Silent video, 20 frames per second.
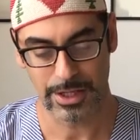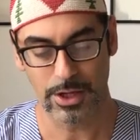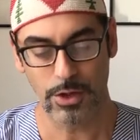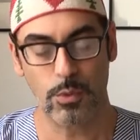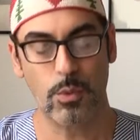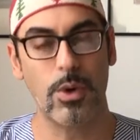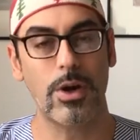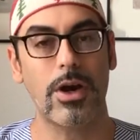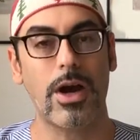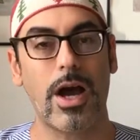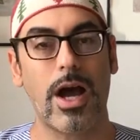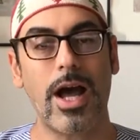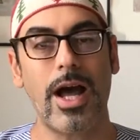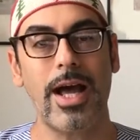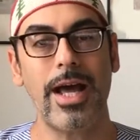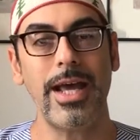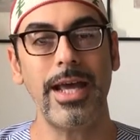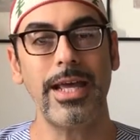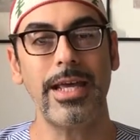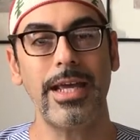where
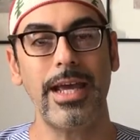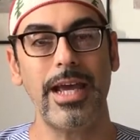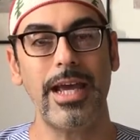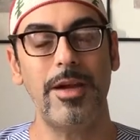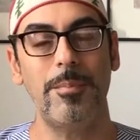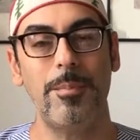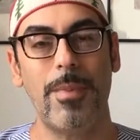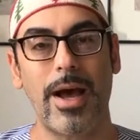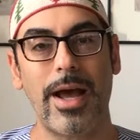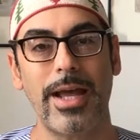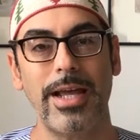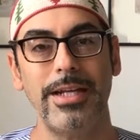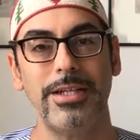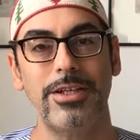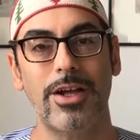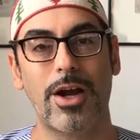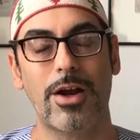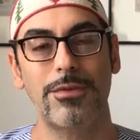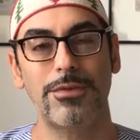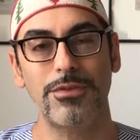eye and mind
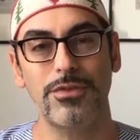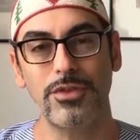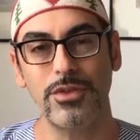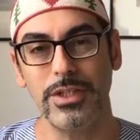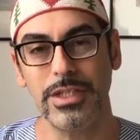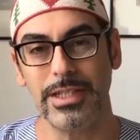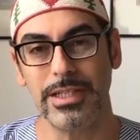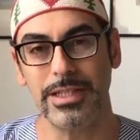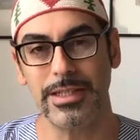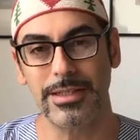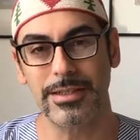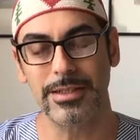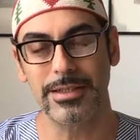are free